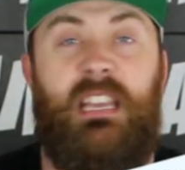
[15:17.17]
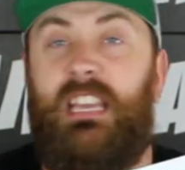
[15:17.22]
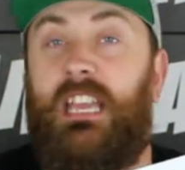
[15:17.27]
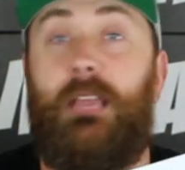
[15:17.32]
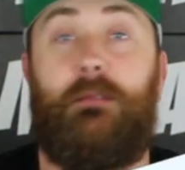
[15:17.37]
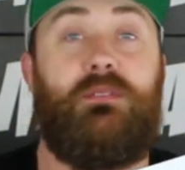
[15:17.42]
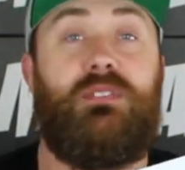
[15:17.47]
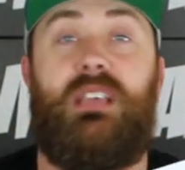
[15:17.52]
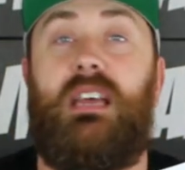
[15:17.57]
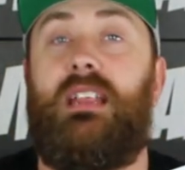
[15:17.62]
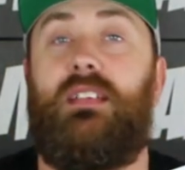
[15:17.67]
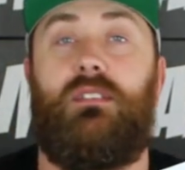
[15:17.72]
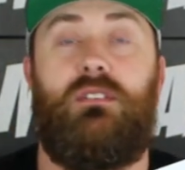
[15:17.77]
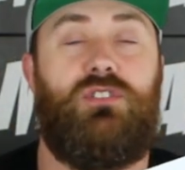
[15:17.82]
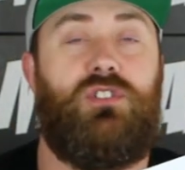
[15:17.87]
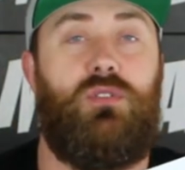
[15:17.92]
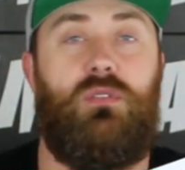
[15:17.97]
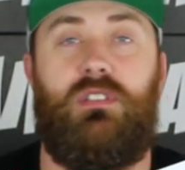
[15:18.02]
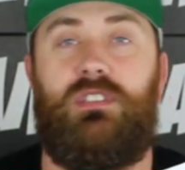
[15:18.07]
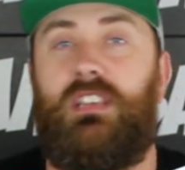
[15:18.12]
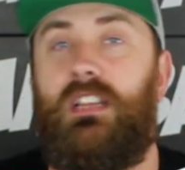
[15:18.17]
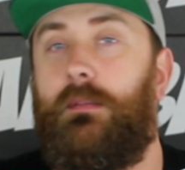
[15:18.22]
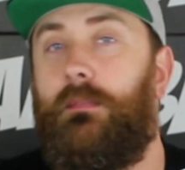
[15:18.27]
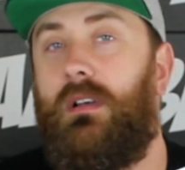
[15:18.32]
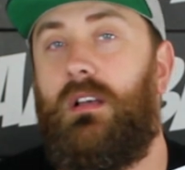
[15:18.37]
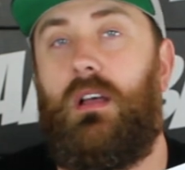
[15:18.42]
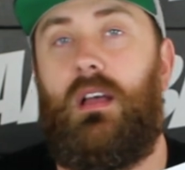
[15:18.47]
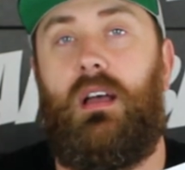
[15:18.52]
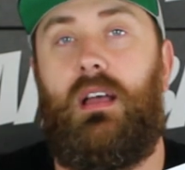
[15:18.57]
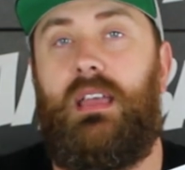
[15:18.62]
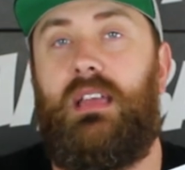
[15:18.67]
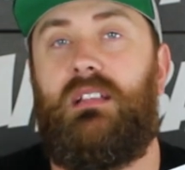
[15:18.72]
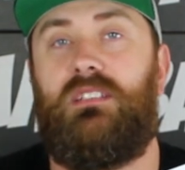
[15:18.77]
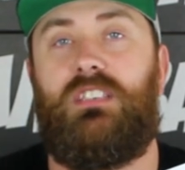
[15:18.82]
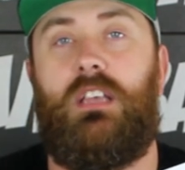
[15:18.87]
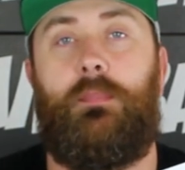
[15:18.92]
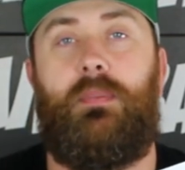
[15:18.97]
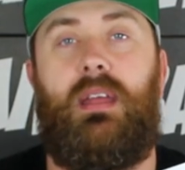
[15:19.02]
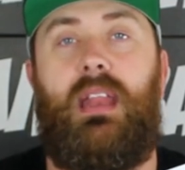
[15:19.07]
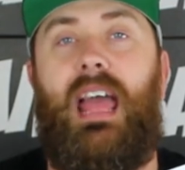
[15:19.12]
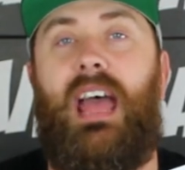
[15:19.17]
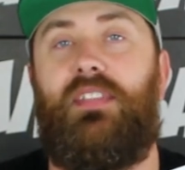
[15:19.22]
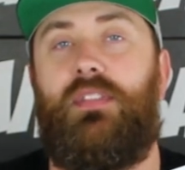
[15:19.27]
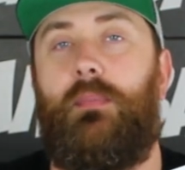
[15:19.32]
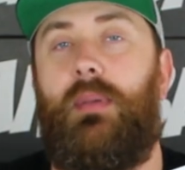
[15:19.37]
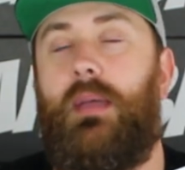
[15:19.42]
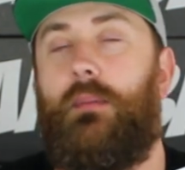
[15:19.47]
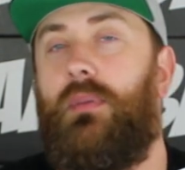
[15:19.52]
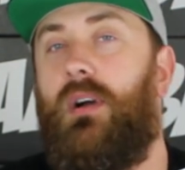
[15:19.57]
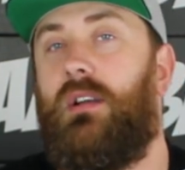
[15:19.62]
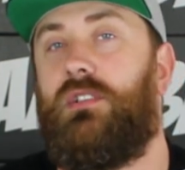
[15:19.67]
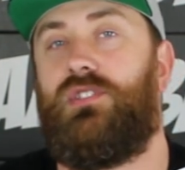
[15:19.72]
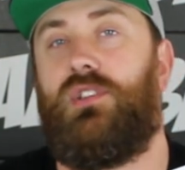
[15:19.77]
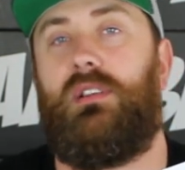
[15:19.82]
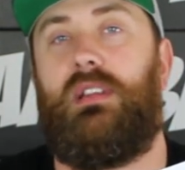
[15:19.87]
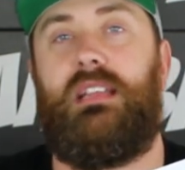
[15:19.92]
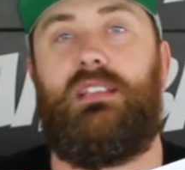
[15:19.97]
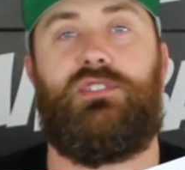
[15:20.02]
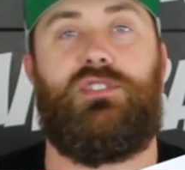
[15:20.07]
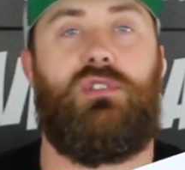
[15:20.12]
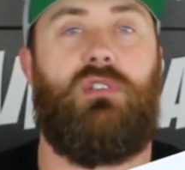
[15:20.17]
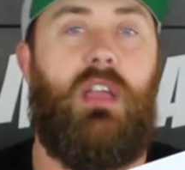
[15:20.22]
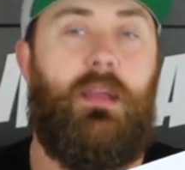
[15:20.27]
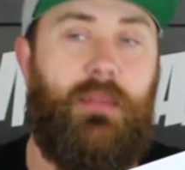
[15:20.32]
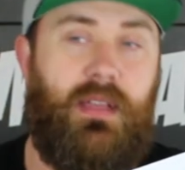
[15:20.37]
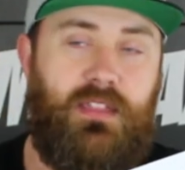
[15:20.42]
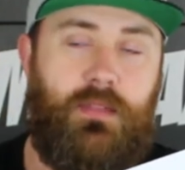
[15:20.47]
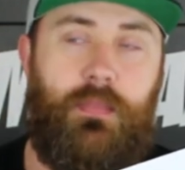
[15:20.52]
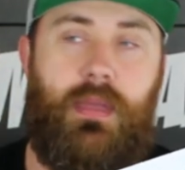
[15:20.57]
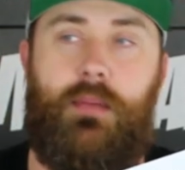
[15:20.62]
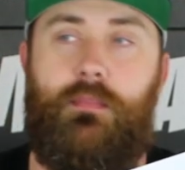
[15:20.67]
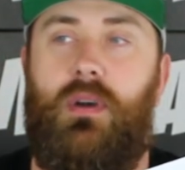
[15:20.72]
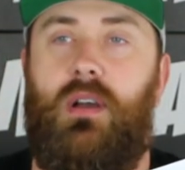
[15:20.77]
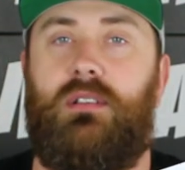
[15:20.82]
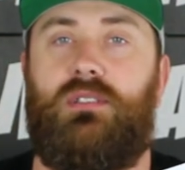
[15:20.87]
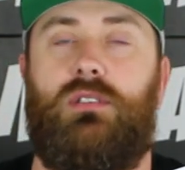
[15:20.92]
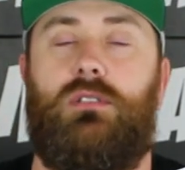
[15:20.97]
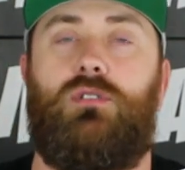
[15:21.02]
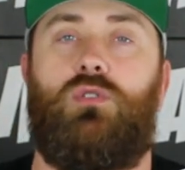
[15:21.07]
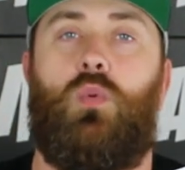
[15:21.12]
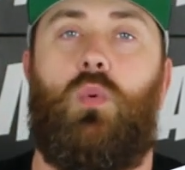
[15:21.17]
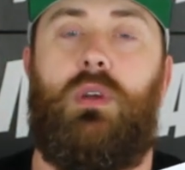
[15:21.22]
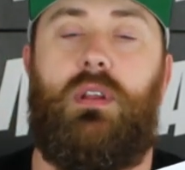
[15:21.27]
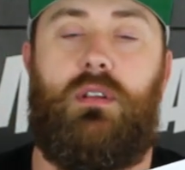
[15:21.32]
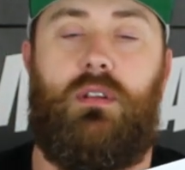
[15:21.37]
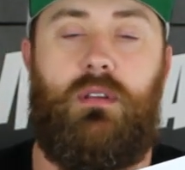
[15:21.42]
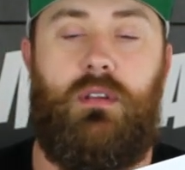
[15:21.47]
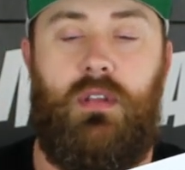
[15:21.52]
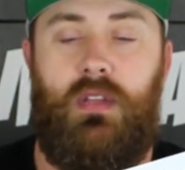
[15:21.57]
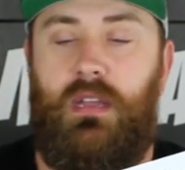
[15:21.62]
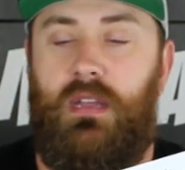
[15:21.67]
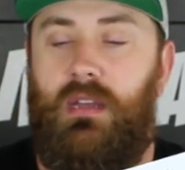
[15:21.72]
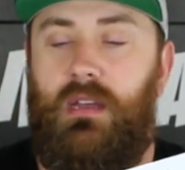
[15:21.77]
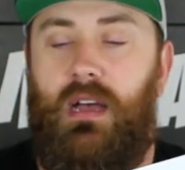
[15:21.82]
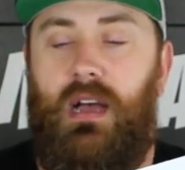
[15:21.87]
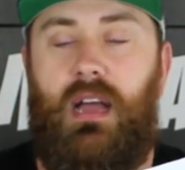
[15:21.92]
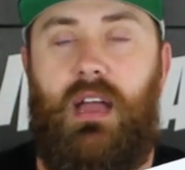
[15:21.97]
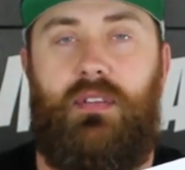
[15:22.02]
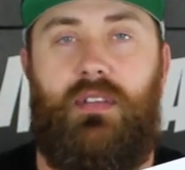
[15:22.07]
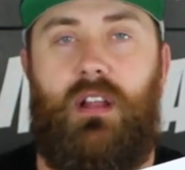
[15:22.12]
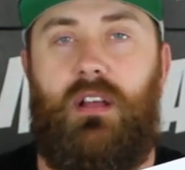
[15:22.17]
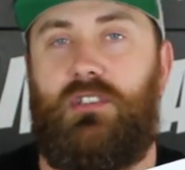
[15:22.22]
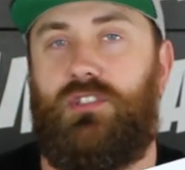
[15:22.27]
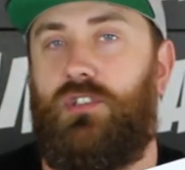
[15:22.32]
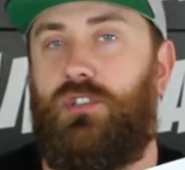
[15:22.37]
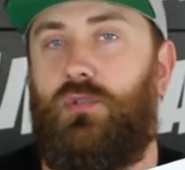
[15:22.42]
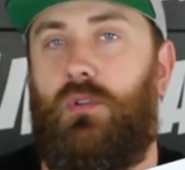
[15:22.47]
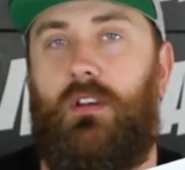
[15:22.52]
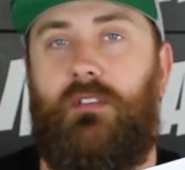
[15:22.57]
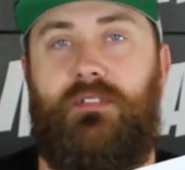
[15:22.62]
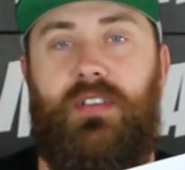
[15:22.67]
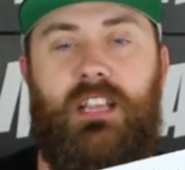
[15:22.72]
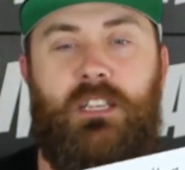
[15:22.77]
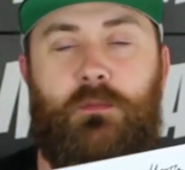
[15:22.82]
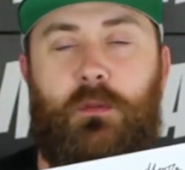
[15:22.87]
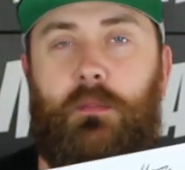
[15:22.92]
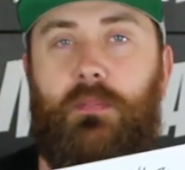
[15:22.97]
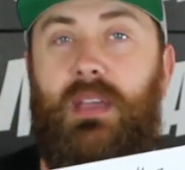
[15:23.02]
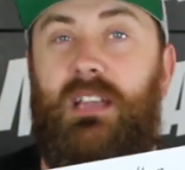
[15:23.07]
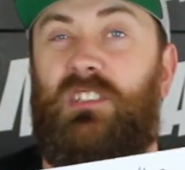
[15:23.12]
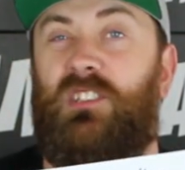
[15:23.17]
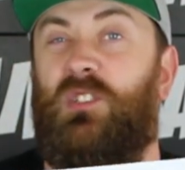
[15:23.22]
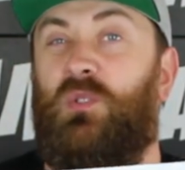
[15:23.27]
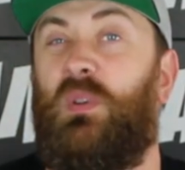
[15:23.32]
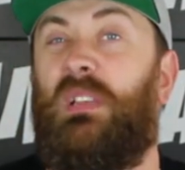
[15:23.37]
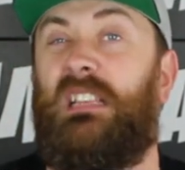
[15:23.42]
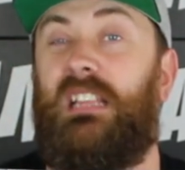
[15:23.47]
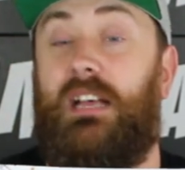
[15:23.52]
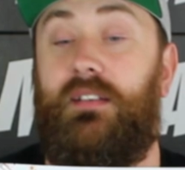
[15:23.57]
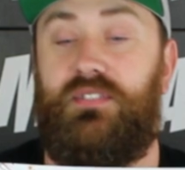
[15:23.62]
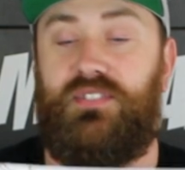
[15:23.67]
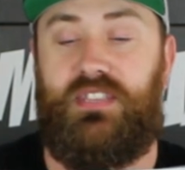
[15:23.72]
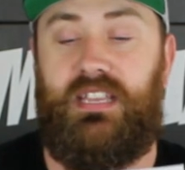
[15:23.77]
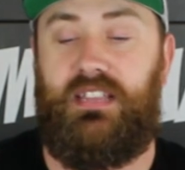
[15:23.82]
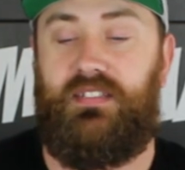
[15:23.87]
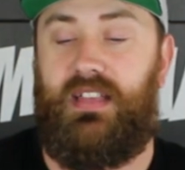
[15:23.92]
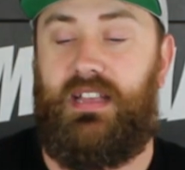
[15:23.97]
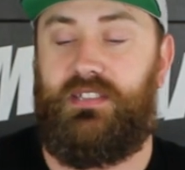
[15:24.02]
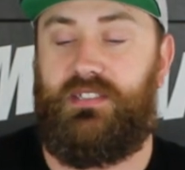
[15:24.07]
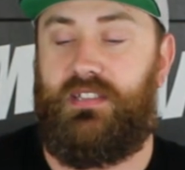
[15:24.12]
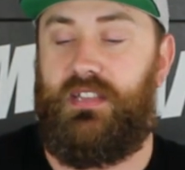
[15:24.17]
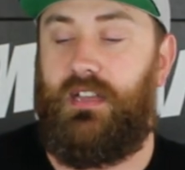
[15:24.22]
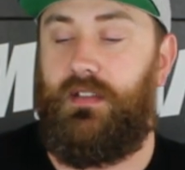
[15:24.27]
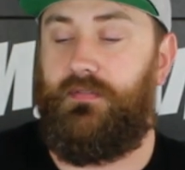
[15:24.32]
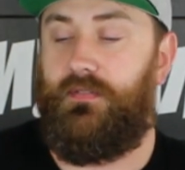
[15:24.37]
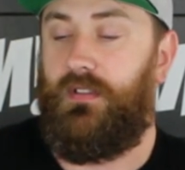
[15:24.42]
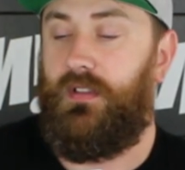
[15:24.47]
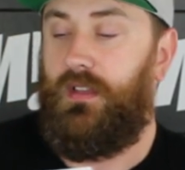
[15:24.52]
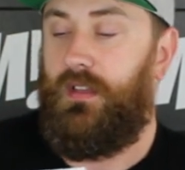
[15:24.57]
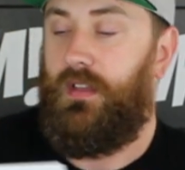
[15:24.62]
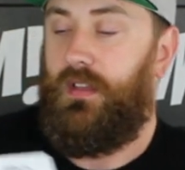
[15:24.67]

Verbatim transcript: Keep sending those to us. Hit, them, uh, hit us up at, at the BAMBox on Instagram, at the BAMBox on Twitter, uh, and then also to our Facebook page because we love seeing that stuff.